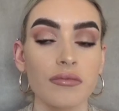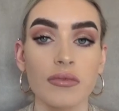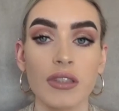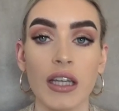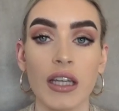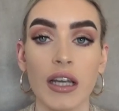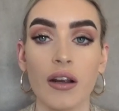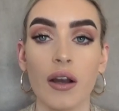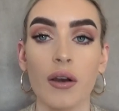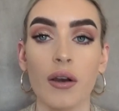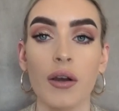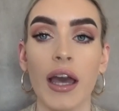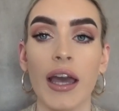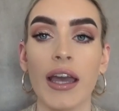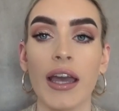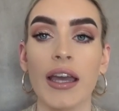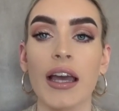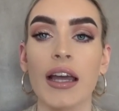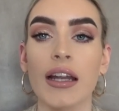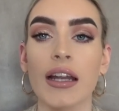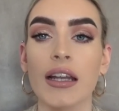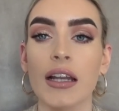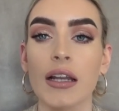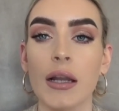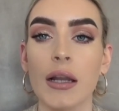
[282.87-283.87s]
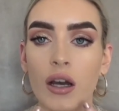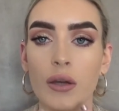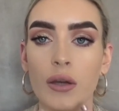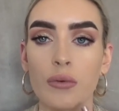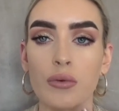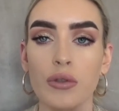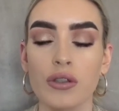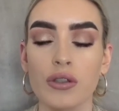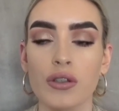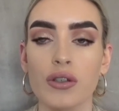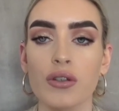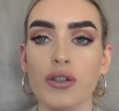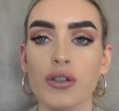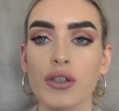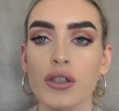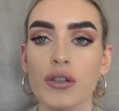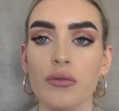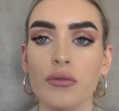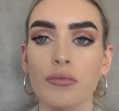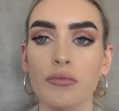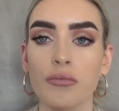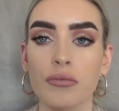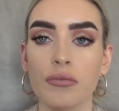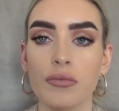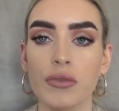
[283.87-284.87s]
they're okay, and I wouldn't touch
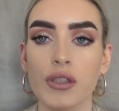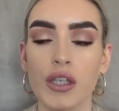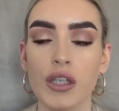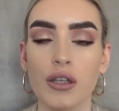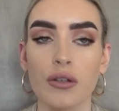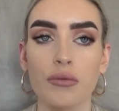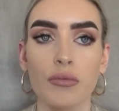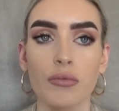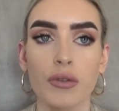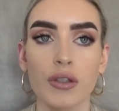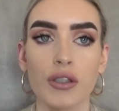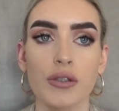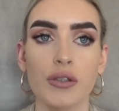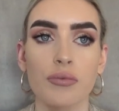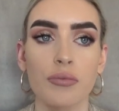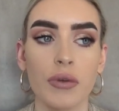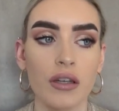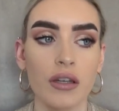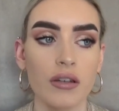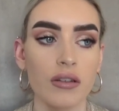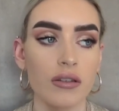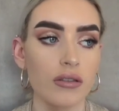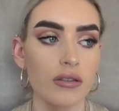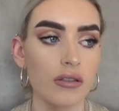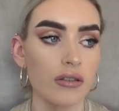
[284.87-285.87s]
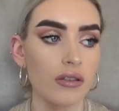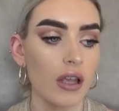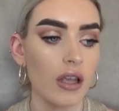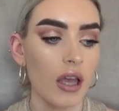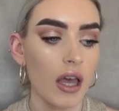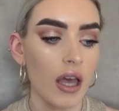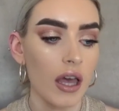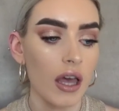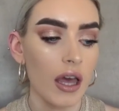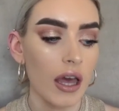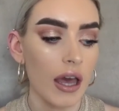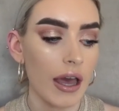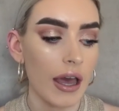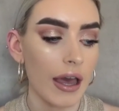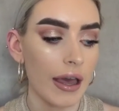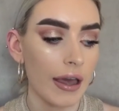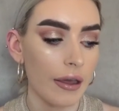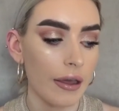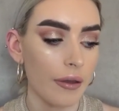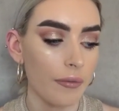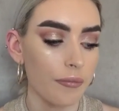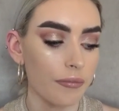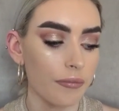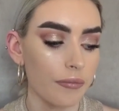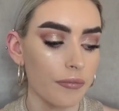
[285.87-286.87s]
them too much because
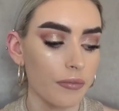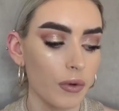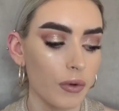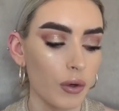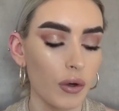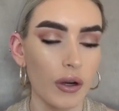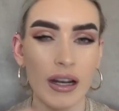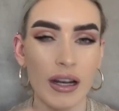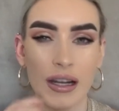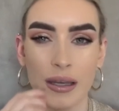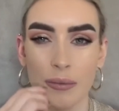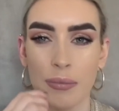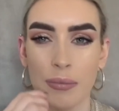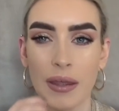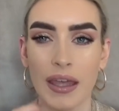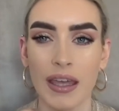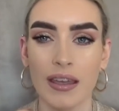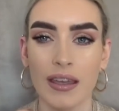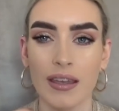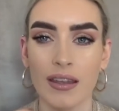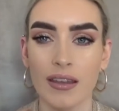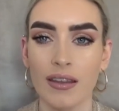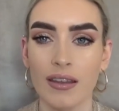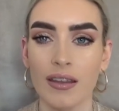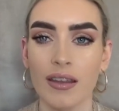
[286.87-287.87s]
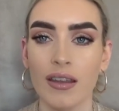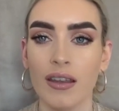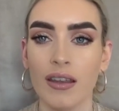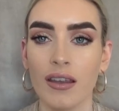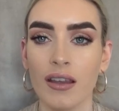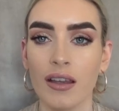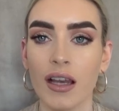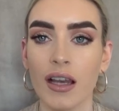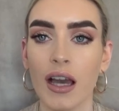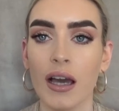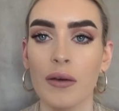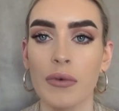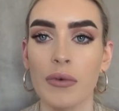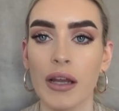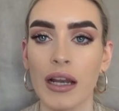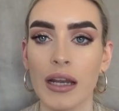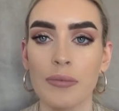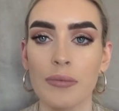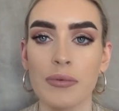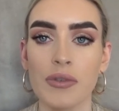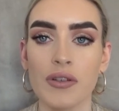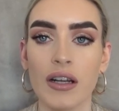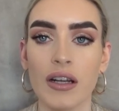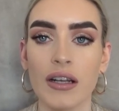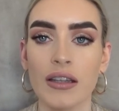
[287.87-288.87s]
or like pick at my
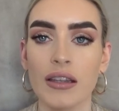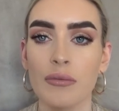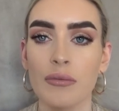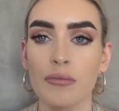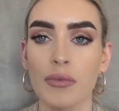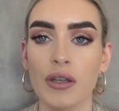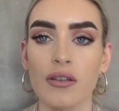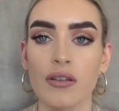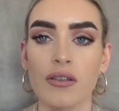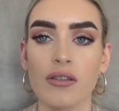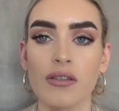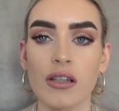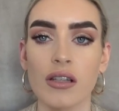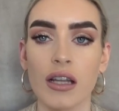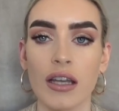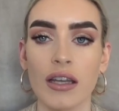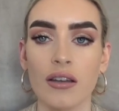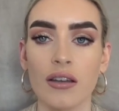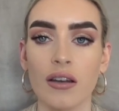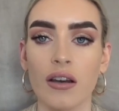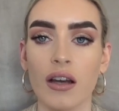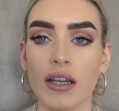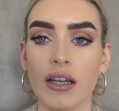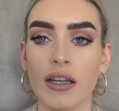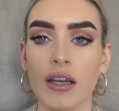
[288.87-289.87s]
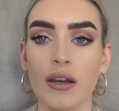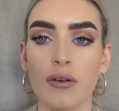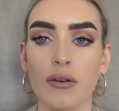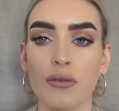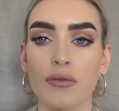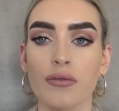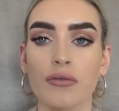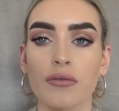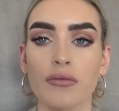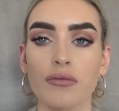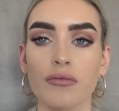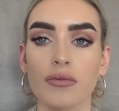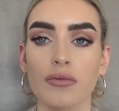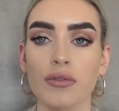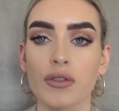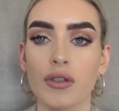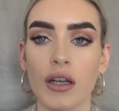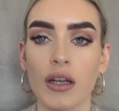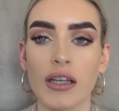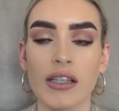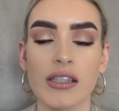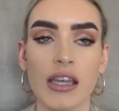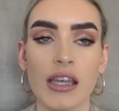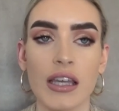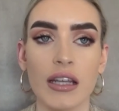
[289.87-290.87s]
lips or anything, because like I know
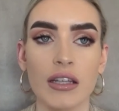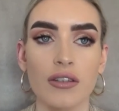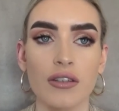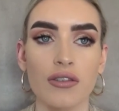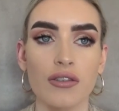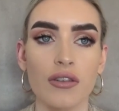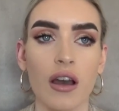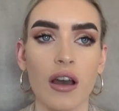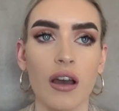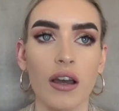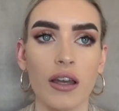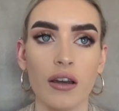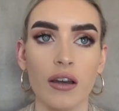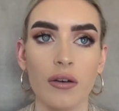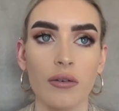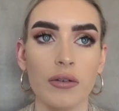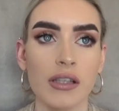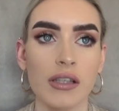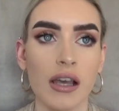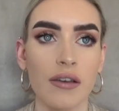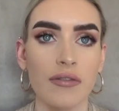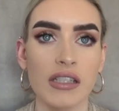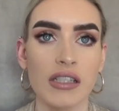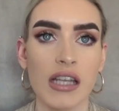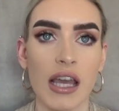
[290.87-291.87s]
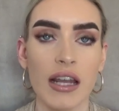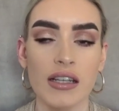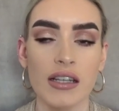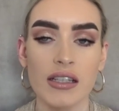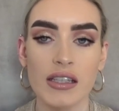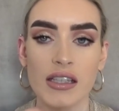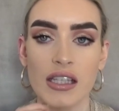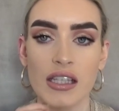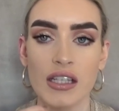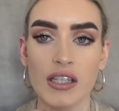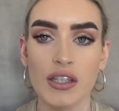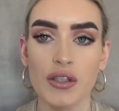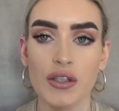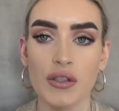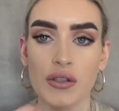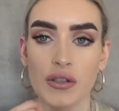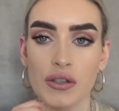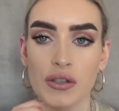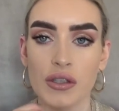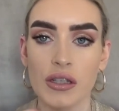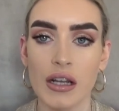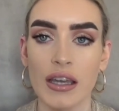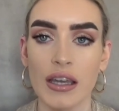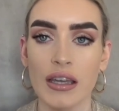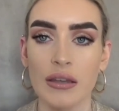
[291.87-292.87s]
dry skin, I always have a tendency to
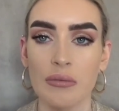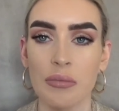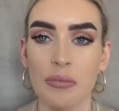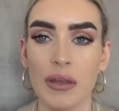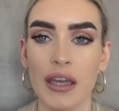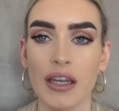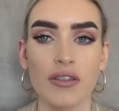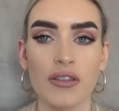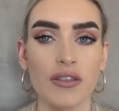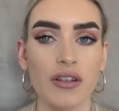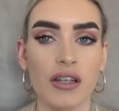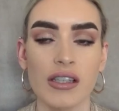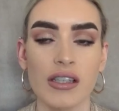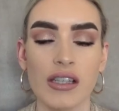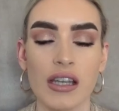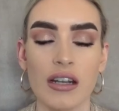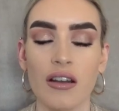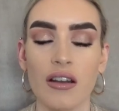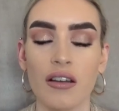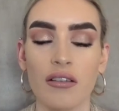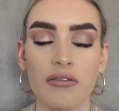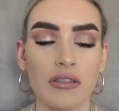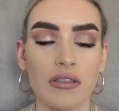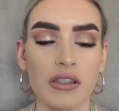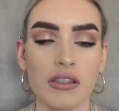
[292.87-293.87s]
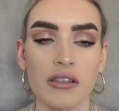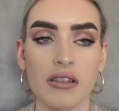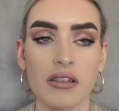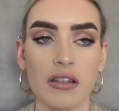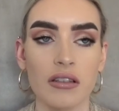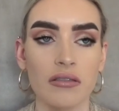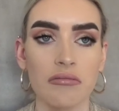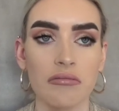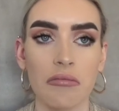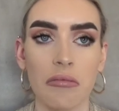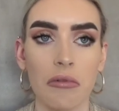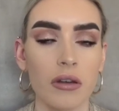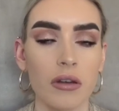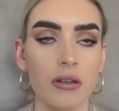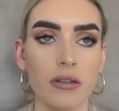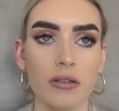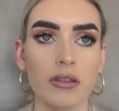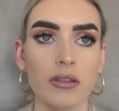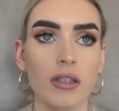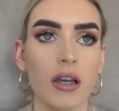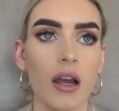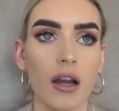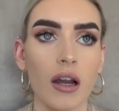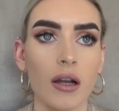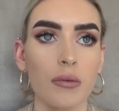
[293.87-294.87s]
just like pick dry skin off. It's
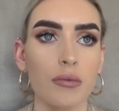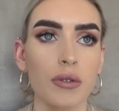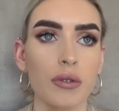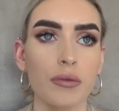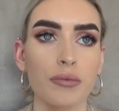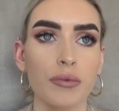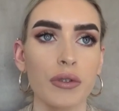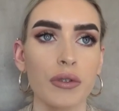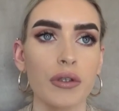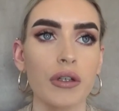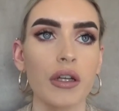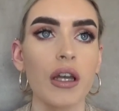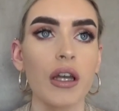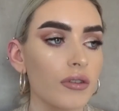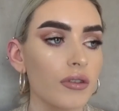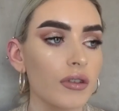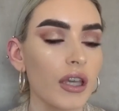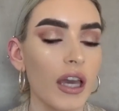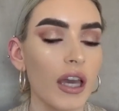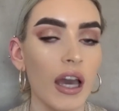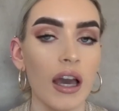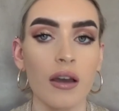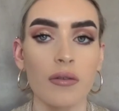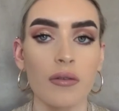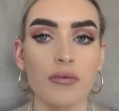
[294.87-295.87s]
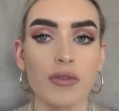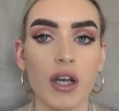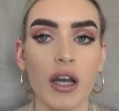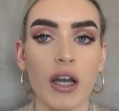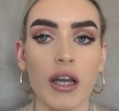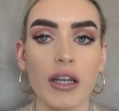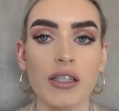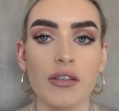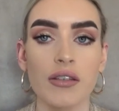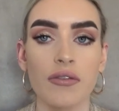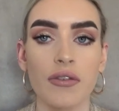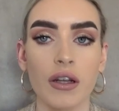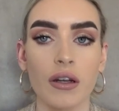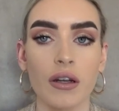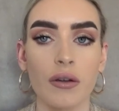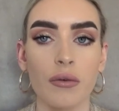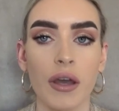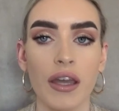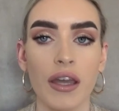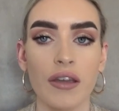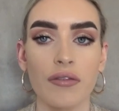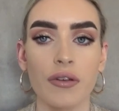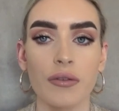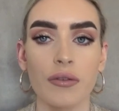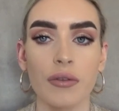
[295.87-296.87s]
horrible, but yeah, I'm trying to veer
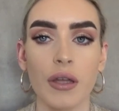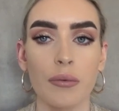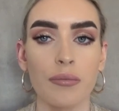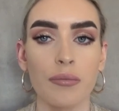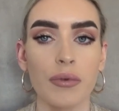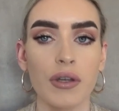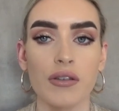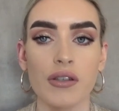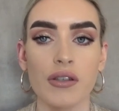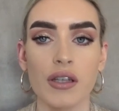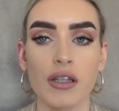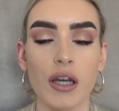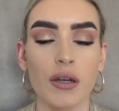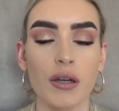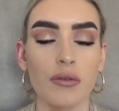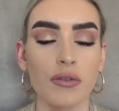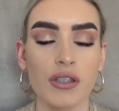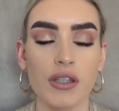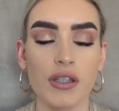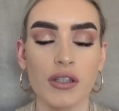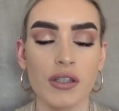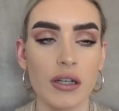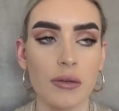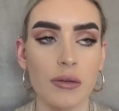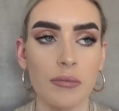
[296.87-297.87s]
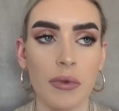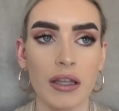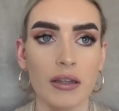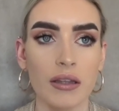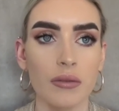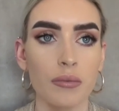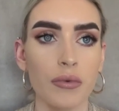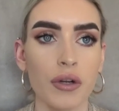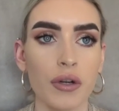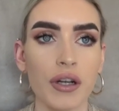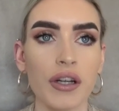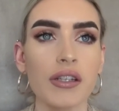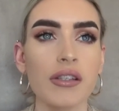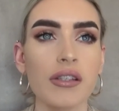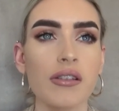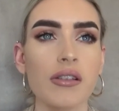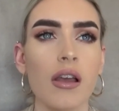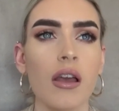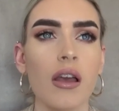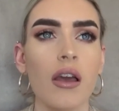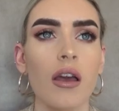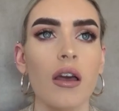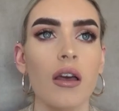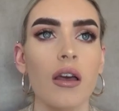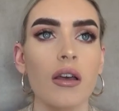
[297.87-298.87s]
away from that because I know it's just going to make them worse.
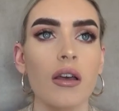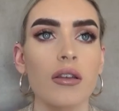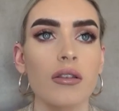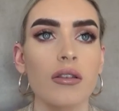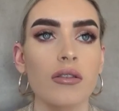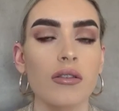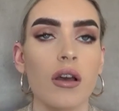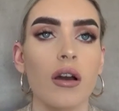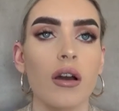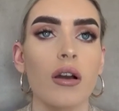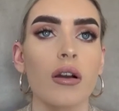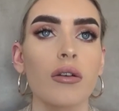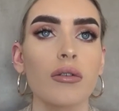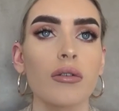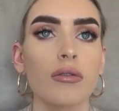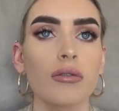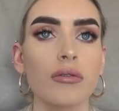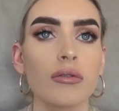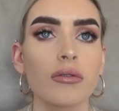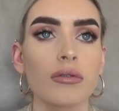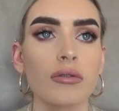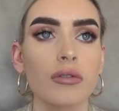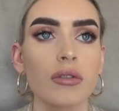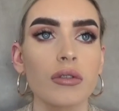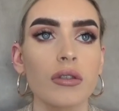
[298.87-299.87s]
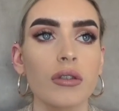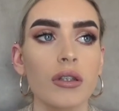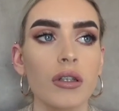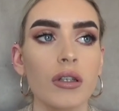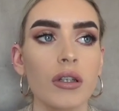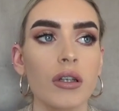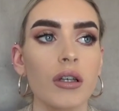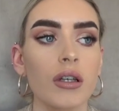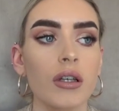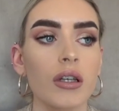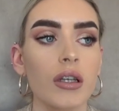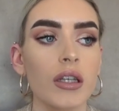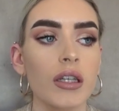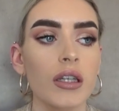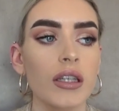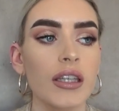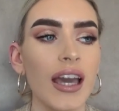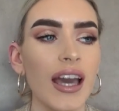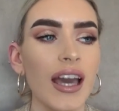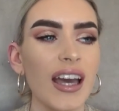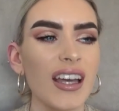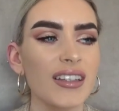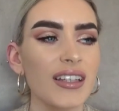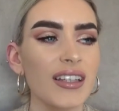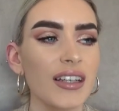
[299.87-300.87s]
So
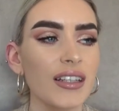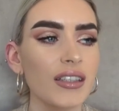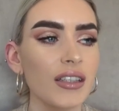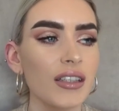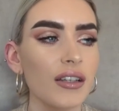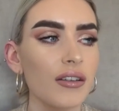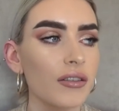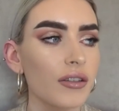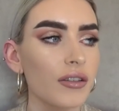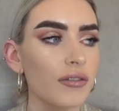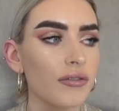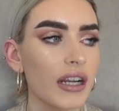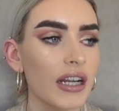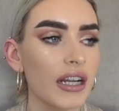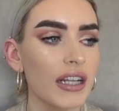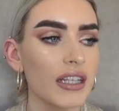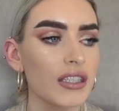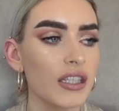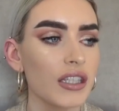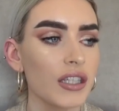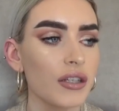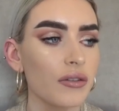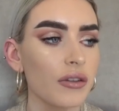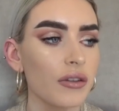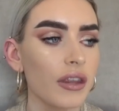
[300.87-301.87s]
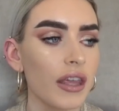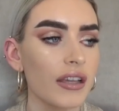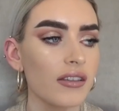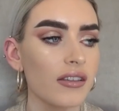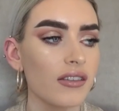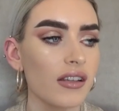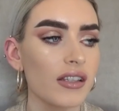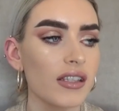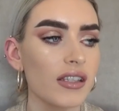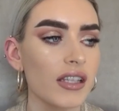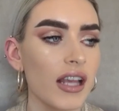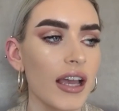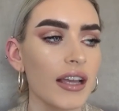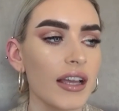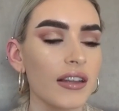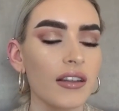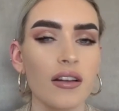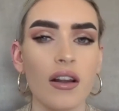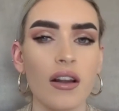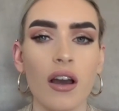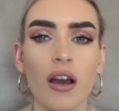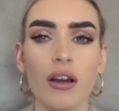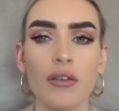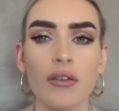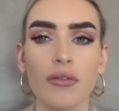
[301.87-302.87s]
Yeah, they're the only really two things I'd say. They're
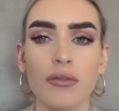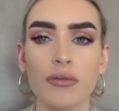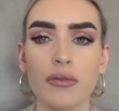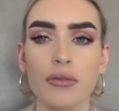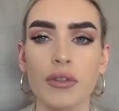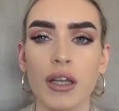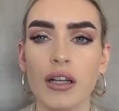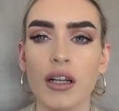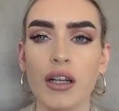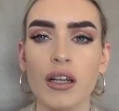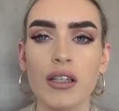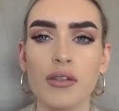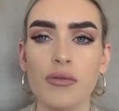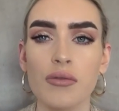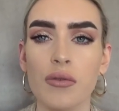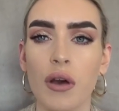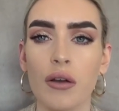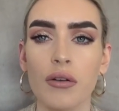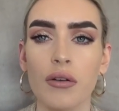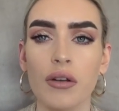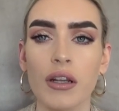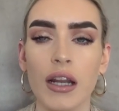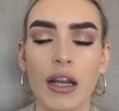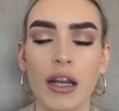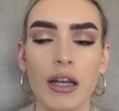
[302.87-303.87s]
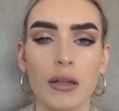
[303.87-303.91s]
not swollen